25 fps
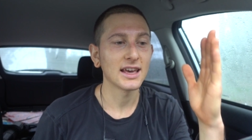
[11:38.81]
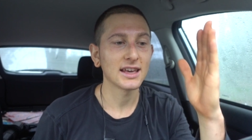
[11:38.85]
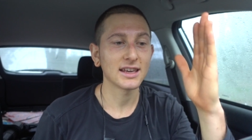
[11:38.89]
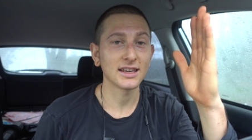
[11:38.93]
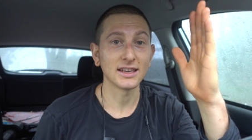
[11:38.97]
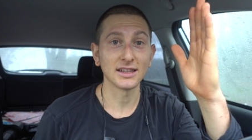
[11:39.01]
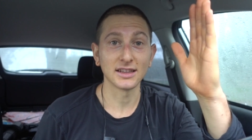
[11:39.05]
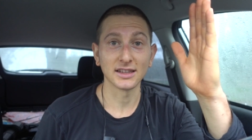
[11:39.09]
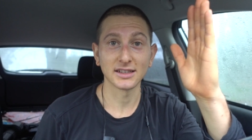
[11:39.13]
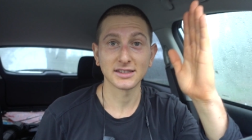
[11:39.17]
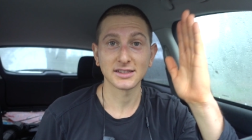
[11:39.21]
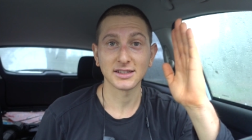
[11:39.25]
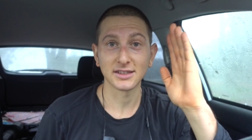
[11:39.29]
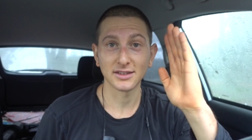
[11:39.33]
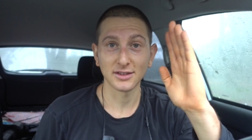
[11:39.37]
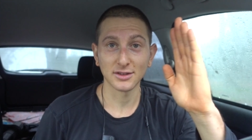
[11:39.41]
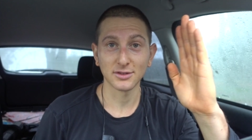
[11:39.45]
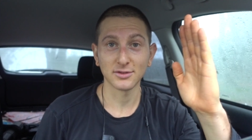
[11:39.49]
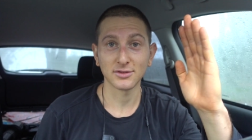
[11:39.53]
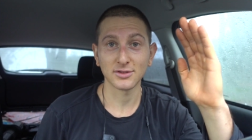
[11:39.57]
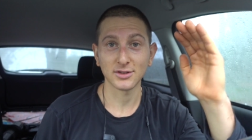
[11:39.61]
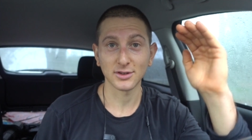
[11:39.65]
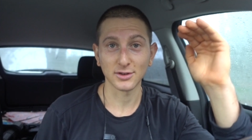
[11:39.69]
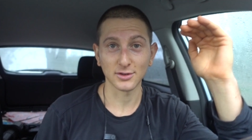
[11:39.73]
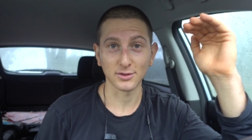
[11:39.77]
he
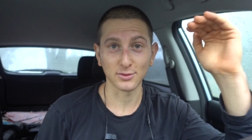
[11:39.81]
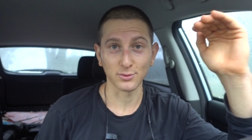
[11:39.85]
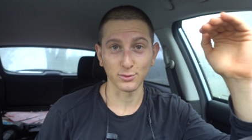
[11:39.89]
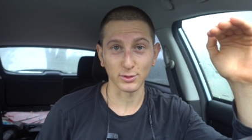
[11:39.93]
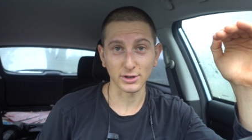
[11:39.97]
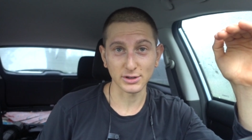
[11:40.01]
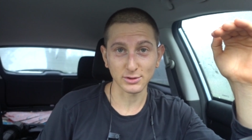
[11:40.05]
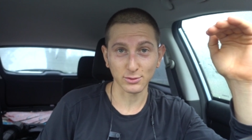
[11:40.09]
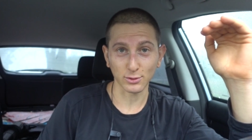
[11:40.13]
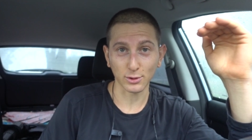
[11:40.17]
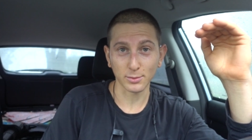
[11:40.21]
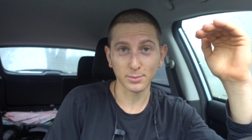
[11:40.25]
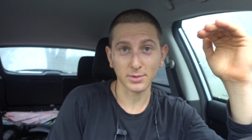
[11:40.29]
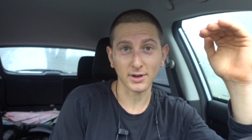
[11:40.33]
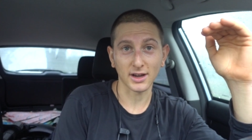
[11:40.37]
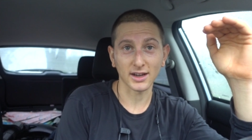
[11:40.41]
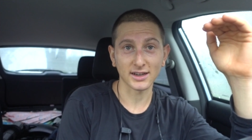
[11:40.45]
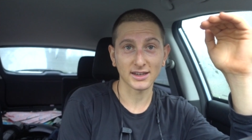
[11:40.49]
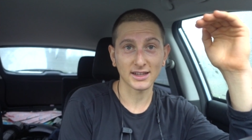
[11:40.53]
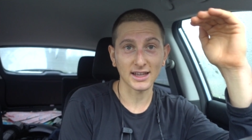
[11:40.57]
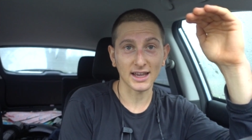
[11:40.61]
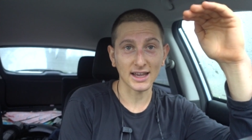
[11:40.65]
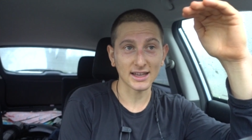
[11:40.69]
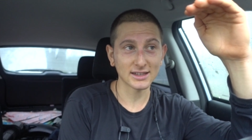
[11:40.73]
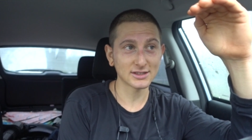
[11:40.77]
listened to the Rich Roll
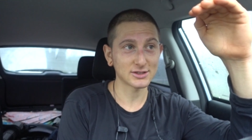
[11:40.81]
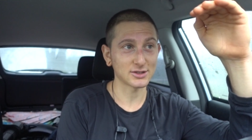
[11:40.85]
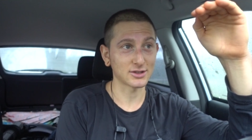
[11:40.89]
podcast,